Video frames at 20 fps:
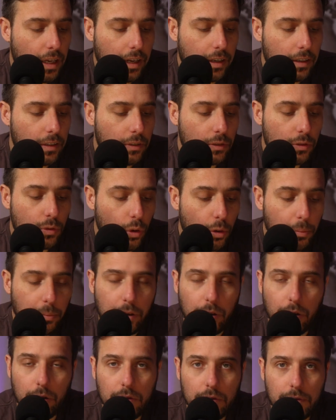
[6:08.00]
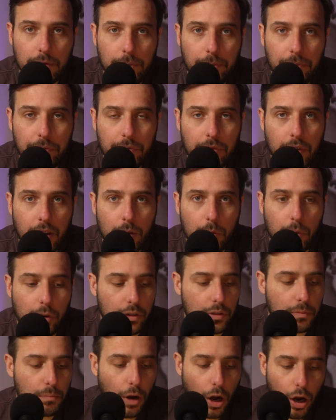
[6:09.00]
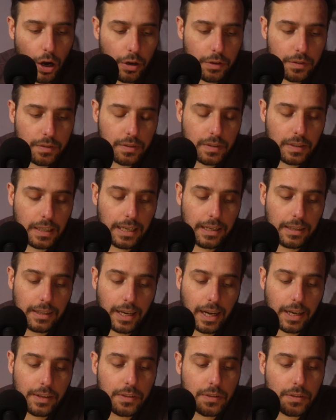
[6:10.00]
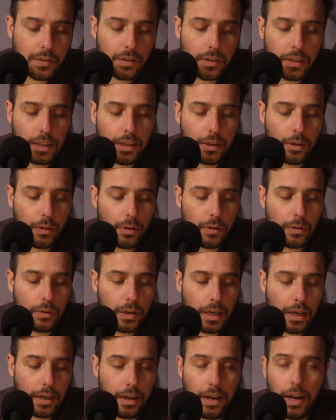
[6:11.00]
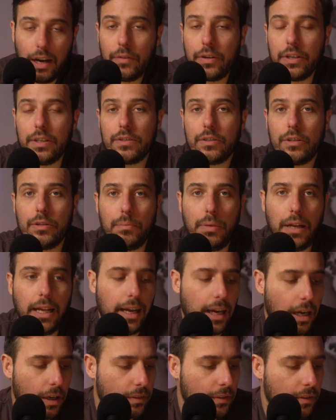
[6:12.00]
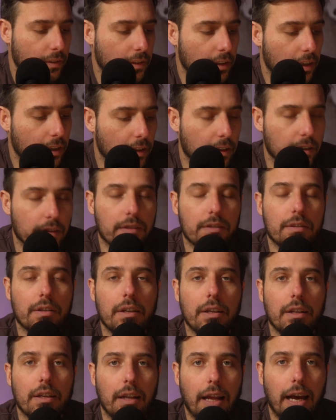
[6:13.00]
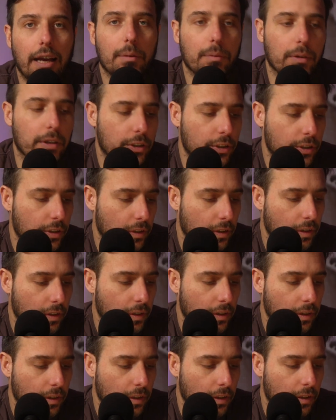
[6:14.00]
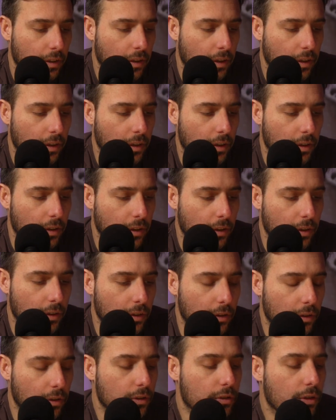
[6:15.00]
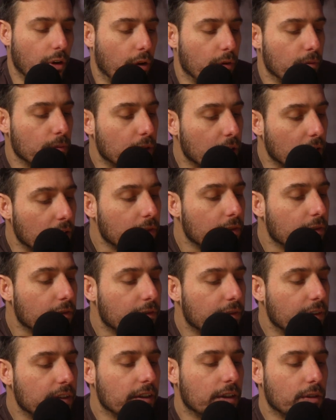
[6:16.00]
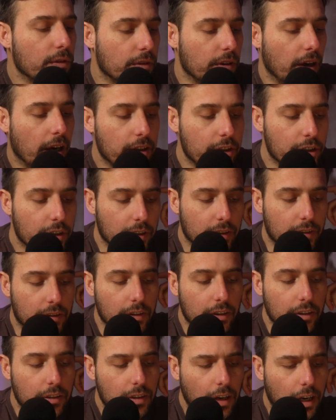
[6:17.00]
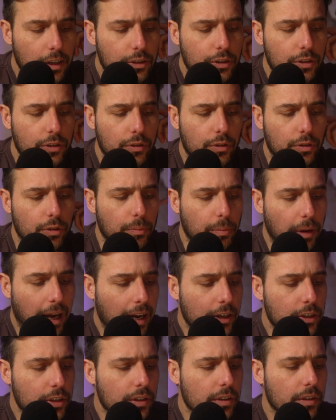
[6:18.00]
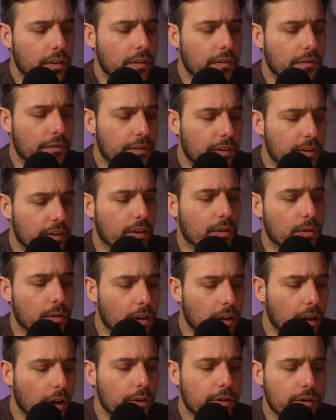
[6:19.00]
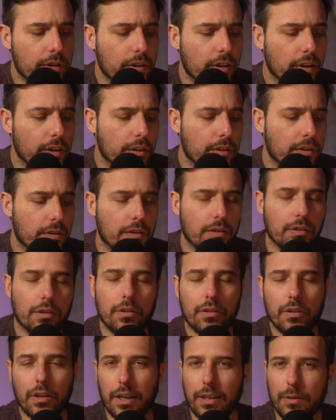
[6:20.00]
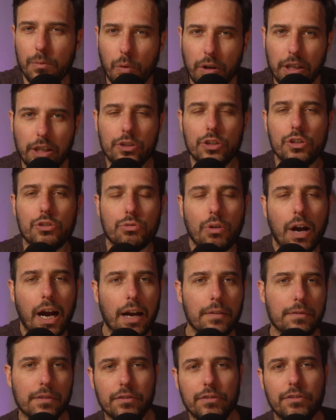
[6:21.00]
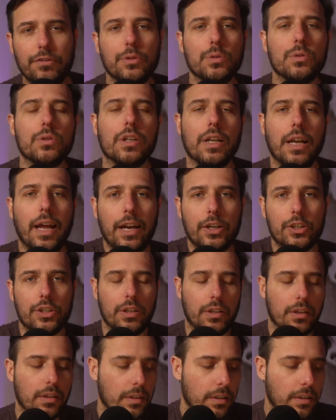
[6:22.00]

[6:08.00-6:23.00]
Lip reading: and Scorpio, whereas Mars in Cancer, Leo, and Aries could play out in this language. So physical touch is touch through passion, physical closeness, like wanting to drive and feel connection.